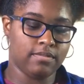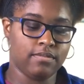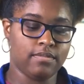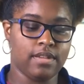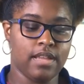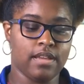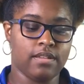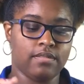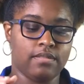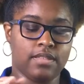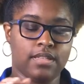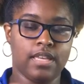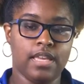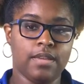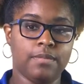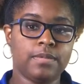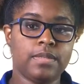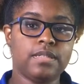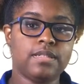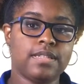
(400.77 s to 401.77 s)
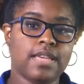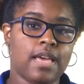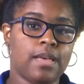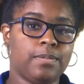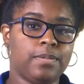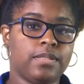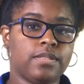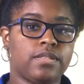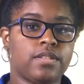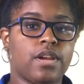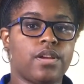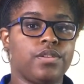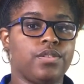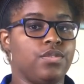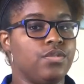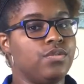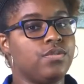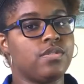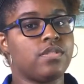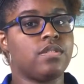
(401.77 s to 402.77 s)
Now the Camden tablets are
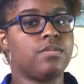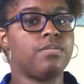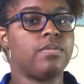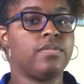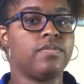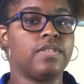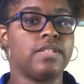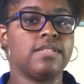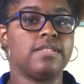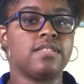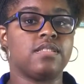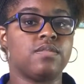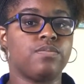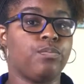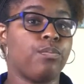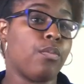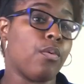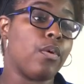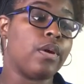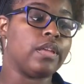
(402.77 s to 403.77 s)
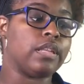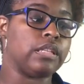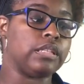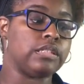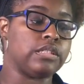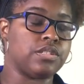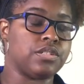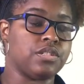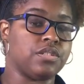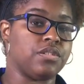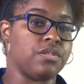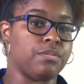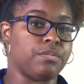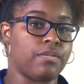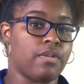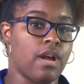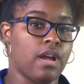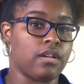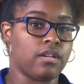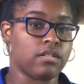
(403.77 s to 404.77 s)
used to prevent spoilage in your
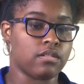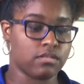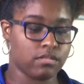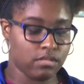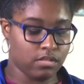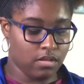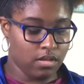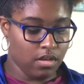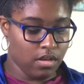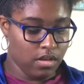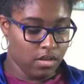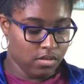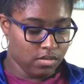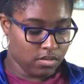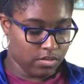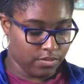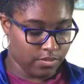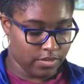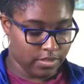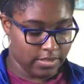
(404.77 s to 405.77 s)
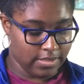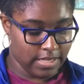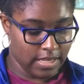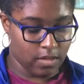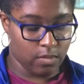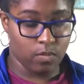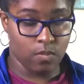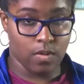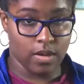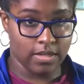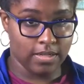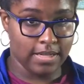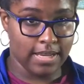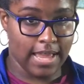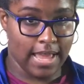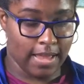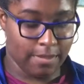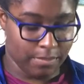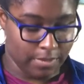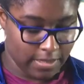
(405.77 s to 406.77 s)
product. So we're going to take 1
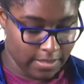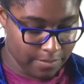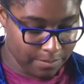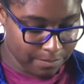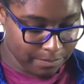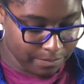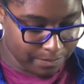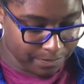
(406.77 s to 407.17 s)
tablet.